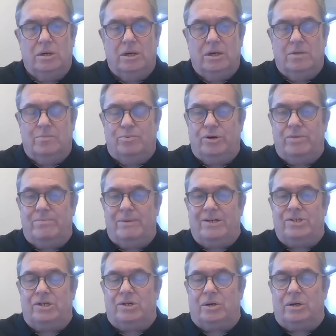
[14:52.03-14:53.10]
He's pretty
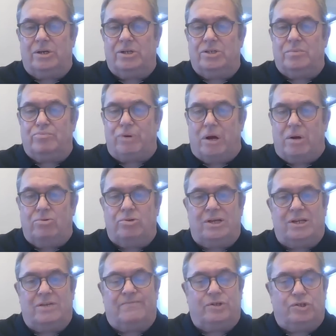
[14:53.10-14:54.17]
magical in his approach,
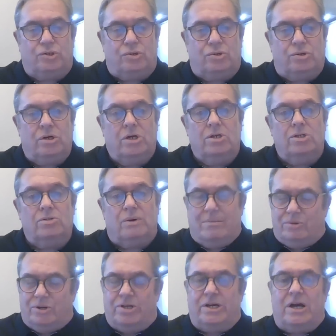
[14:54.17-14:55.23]
that's for sure. So
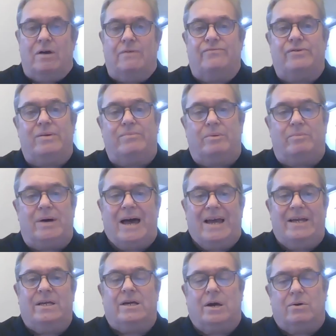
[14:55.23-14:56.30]
I'm going to go for him. Number
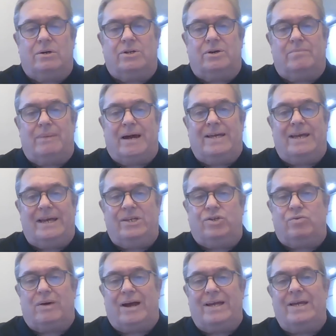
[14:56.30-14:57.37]
8, Coconut Bay,
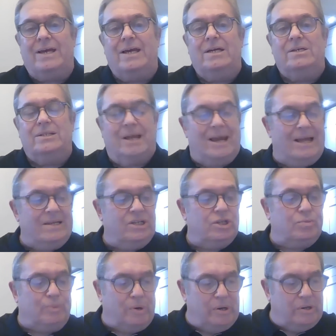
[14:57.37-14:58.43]
each way to land the
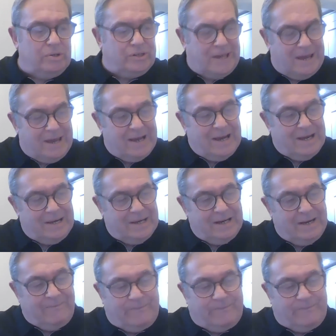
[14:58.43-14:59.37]
spoils there in the